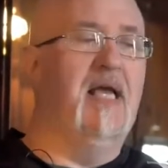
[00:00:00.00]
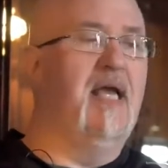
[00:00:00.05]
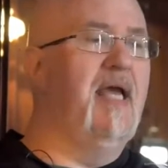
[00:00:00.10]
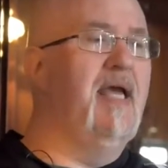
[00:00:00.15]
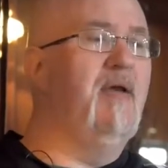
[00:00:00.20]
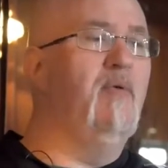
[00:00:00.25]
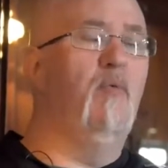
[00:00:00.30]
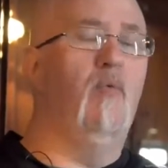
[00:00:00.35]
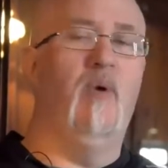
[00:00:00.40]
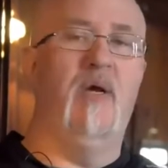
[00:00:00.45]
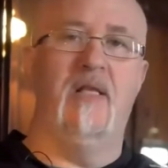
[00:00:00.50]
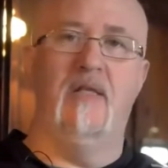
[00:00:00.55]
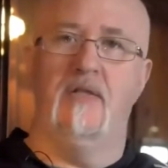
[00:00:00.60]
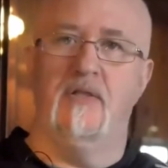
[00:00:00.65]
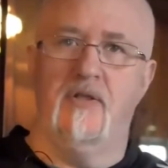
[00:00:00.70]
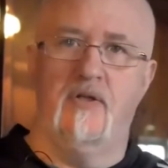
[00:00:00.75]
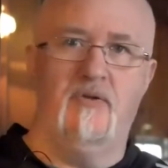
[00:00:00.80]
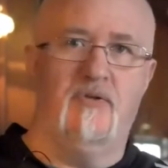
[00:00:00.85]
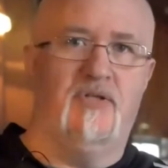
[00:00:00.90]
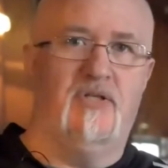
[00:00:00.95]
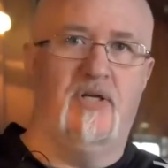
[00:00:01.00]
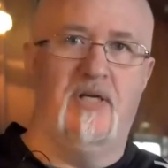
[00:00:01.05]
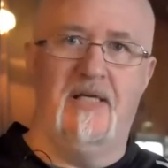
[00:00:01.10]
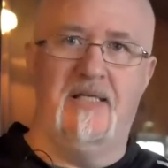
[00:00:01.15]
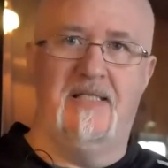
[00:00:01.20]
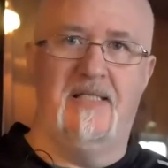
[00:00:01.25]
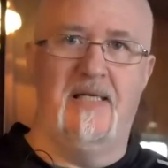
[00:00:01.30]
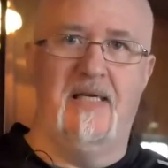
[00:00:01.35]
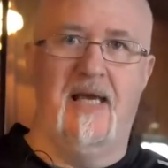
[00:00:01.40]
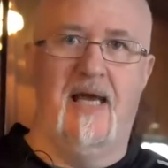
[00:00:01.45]
It will do
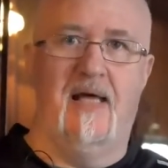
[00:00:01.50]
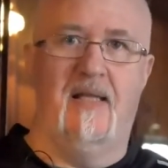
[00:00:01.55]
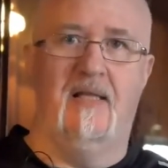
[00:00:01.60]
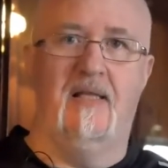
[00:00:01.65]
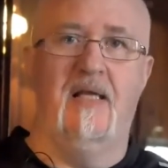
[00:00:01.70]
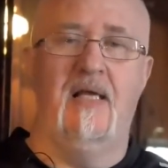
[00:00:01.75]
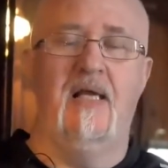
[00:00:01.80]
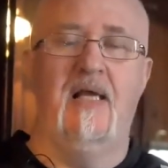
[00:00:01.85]
TTL,